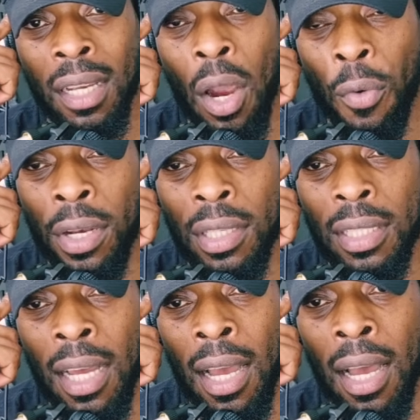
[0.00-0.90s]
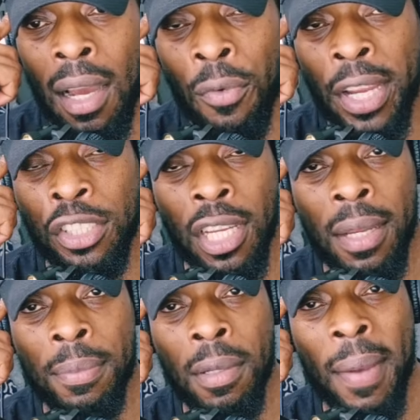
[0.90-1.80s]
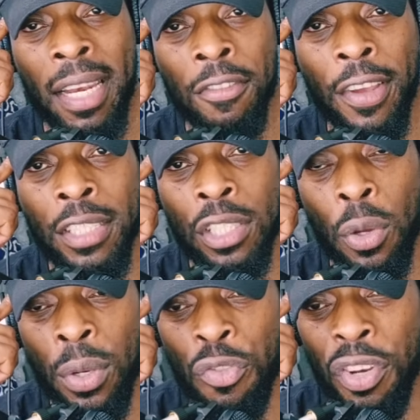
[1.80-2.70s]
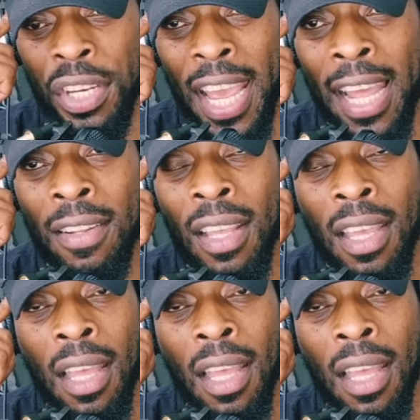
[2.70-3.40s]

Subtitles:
current regime's manifesto in Trinidad.